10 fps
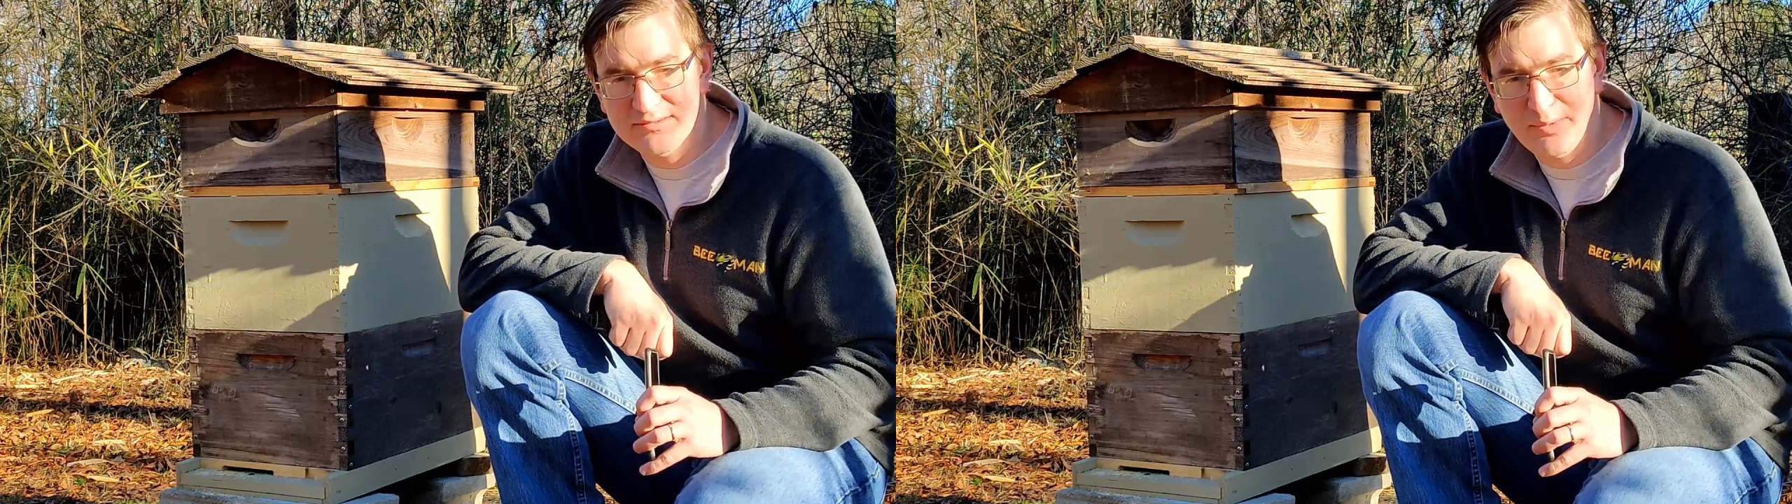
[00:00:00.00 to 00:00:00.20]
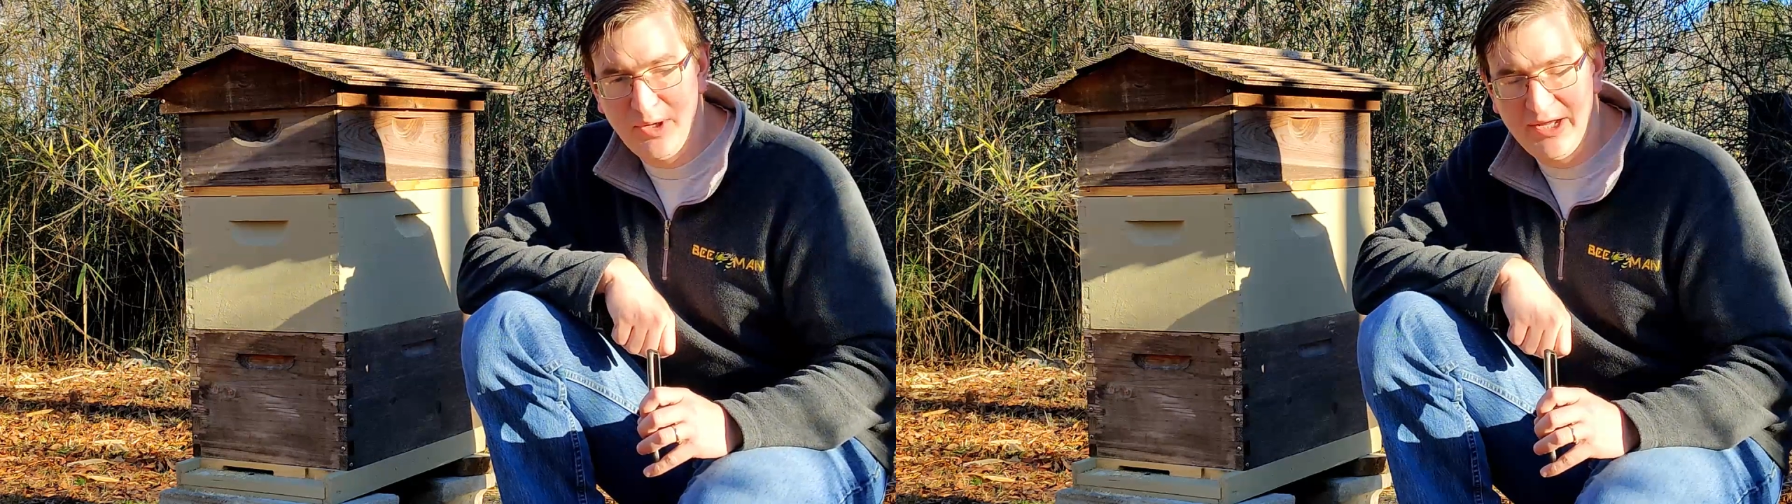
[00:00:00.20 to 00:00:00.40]

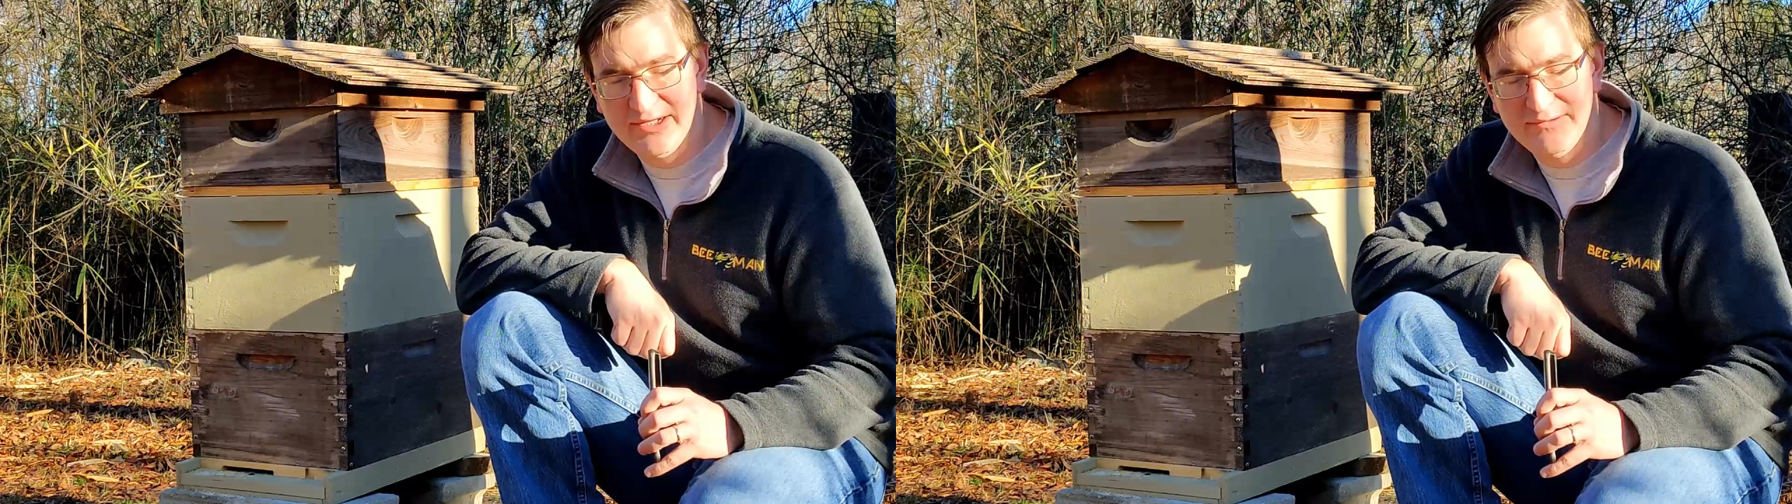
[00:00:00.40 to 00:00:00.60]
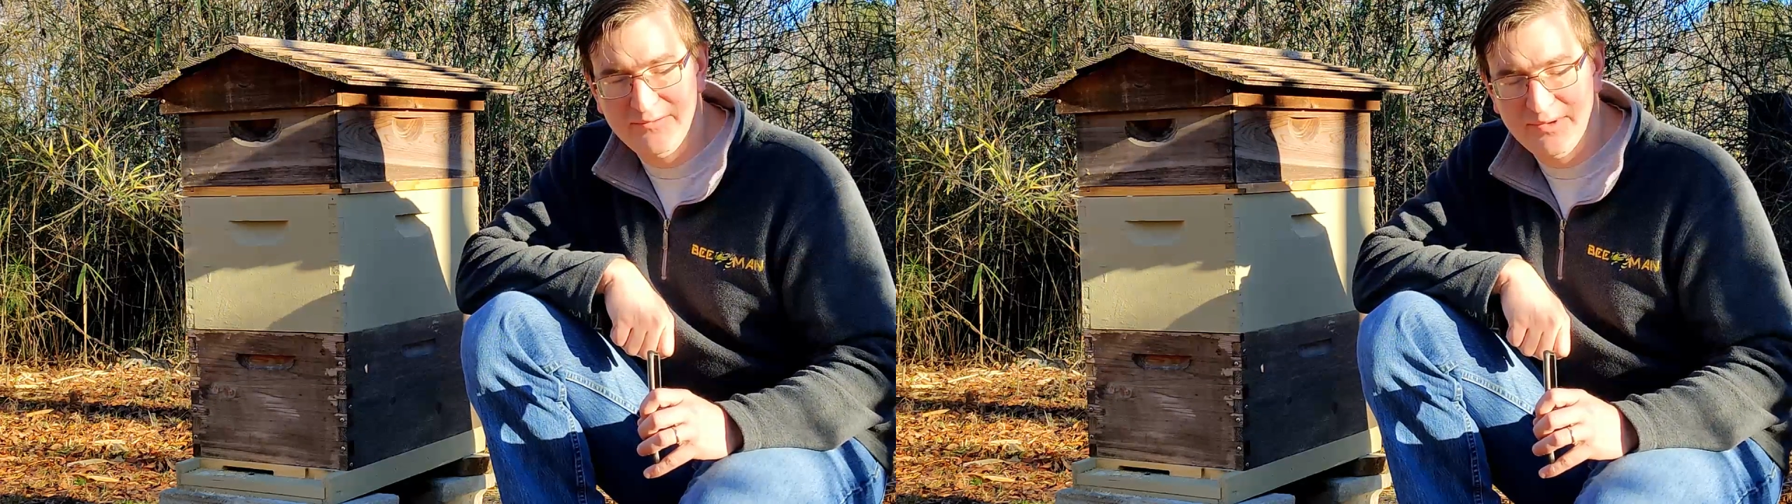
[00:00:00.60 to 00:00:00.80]
is
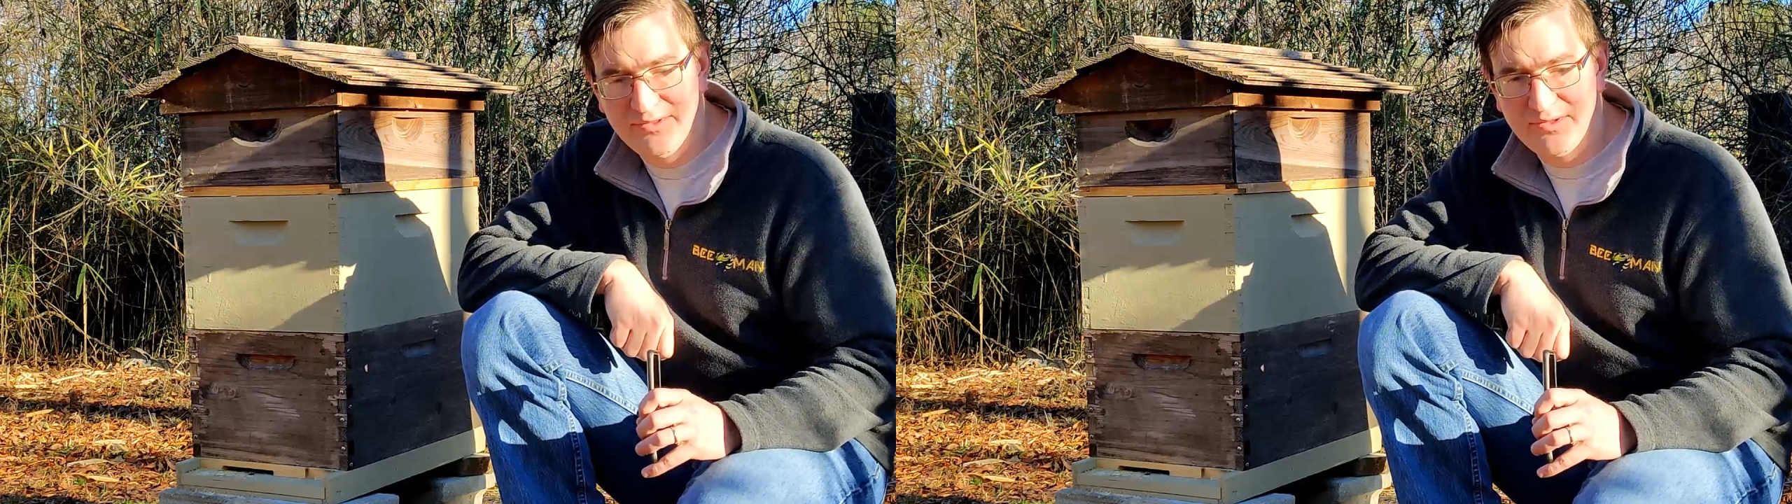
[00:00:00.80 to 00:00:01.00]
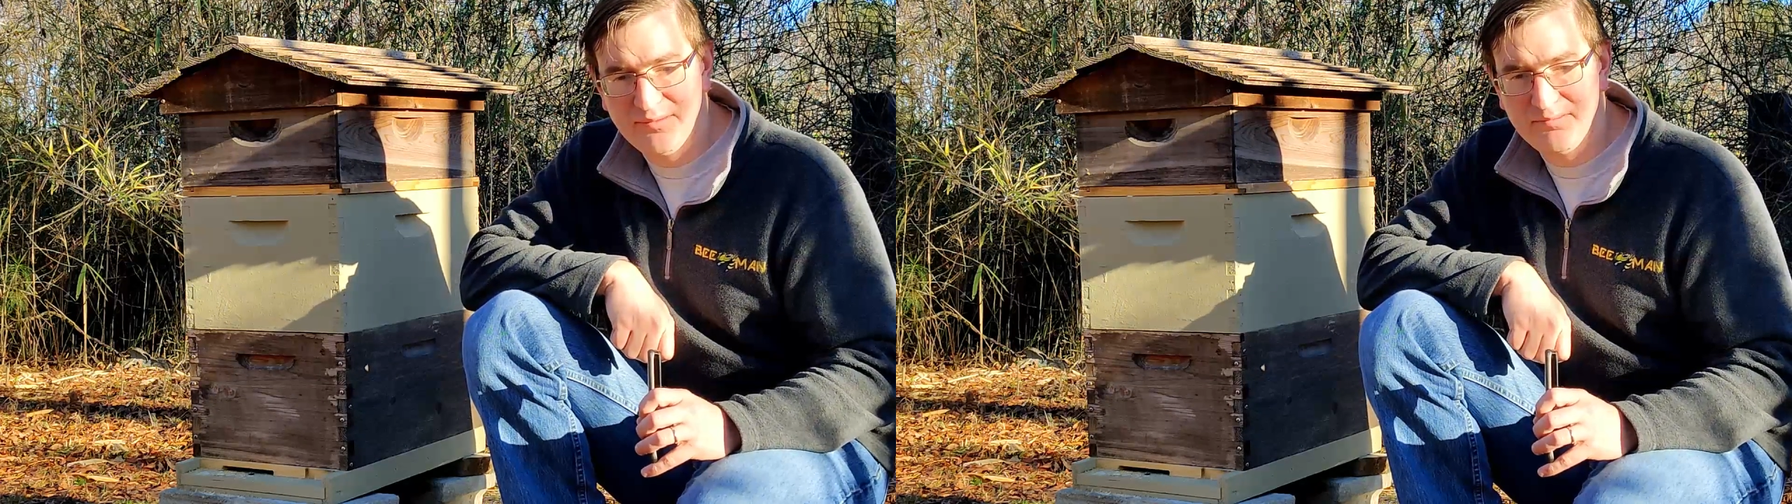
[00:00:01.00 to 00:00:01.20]
Brandon
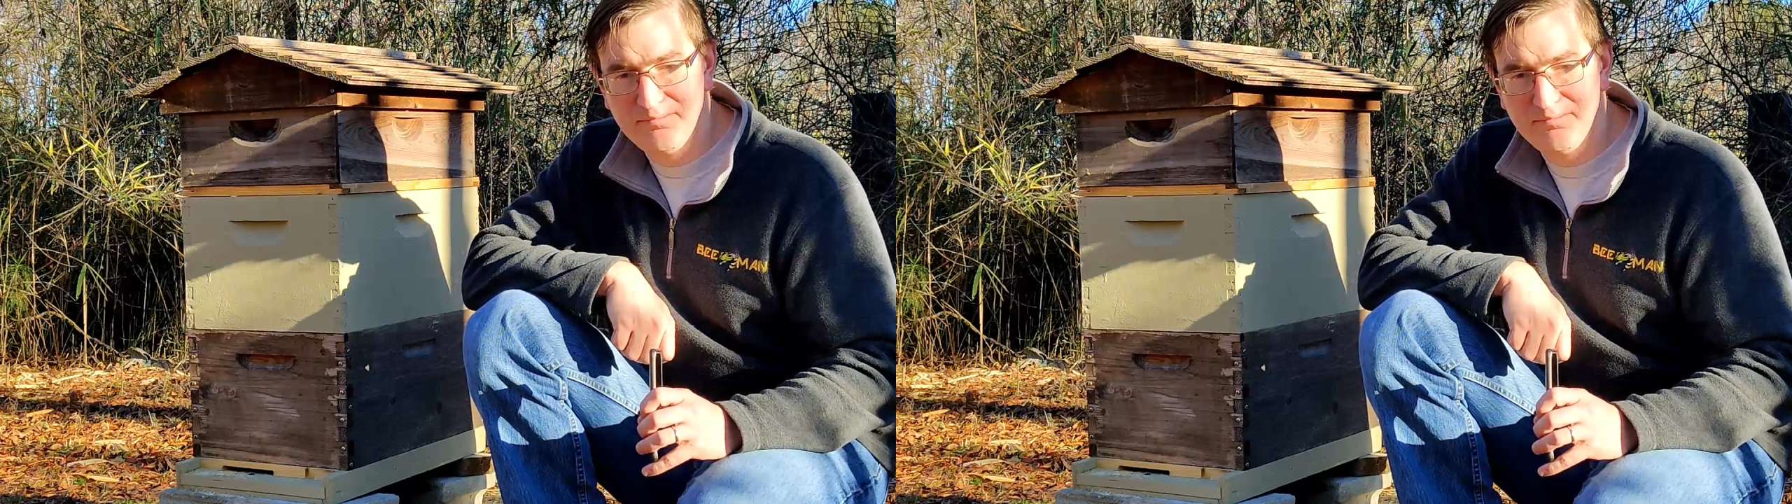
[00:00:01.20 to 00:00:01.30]
with